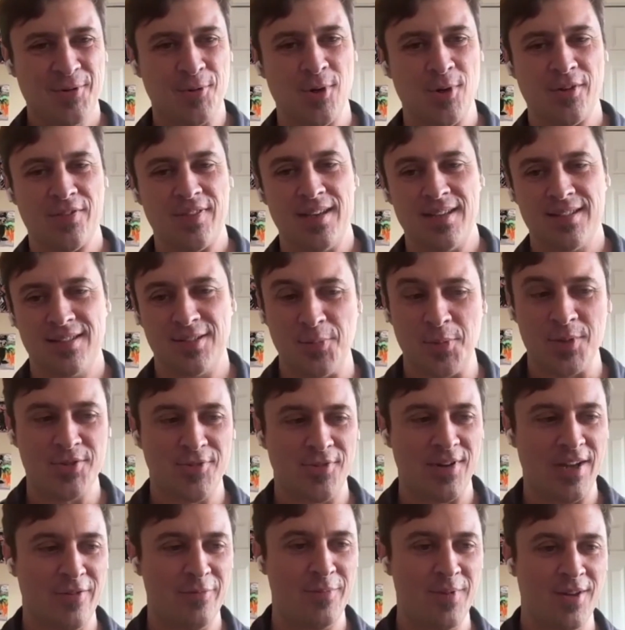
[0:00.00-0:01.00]
Well, thanks so much
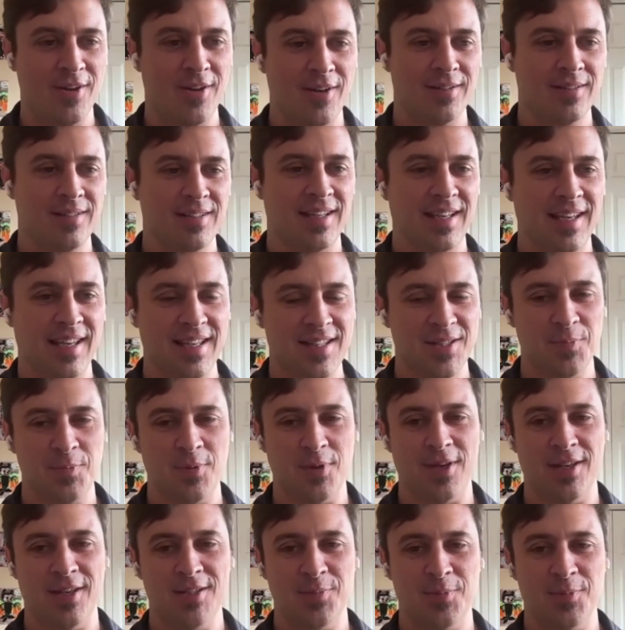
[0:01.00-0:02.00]
for having me on.
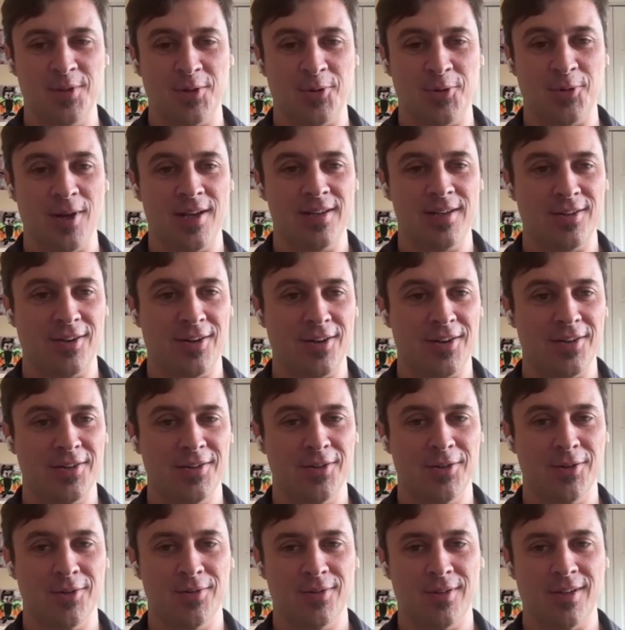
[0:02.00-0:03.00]
It's been great talking
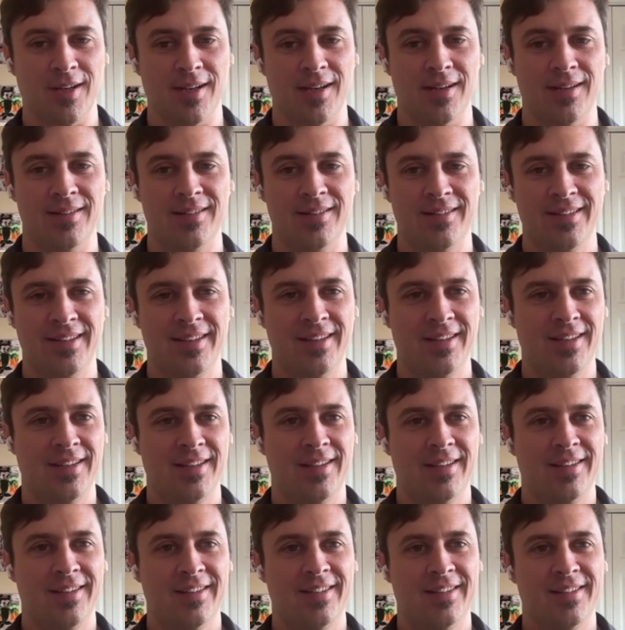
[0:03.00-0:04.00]
to you.
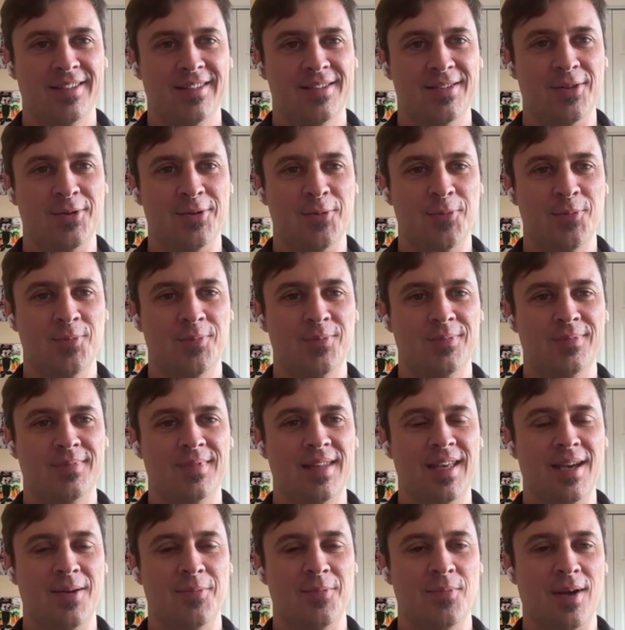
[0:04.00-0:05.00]
So
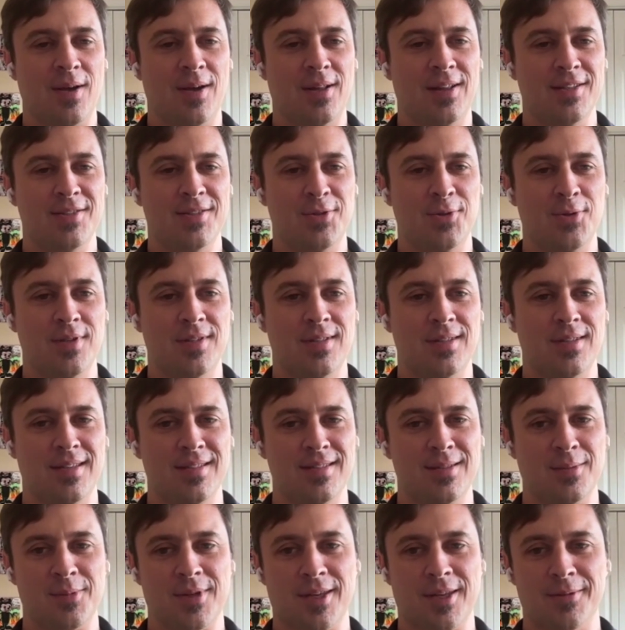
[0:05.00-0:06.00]
yeah, let's do this
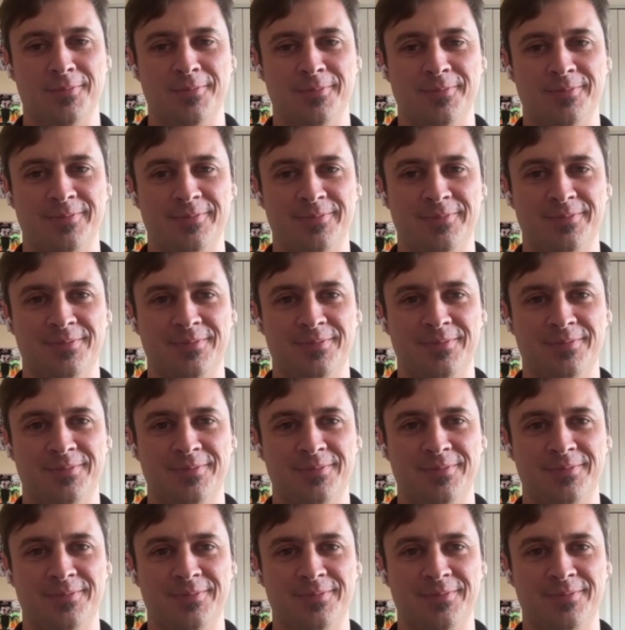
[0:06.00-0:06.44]
again sometime.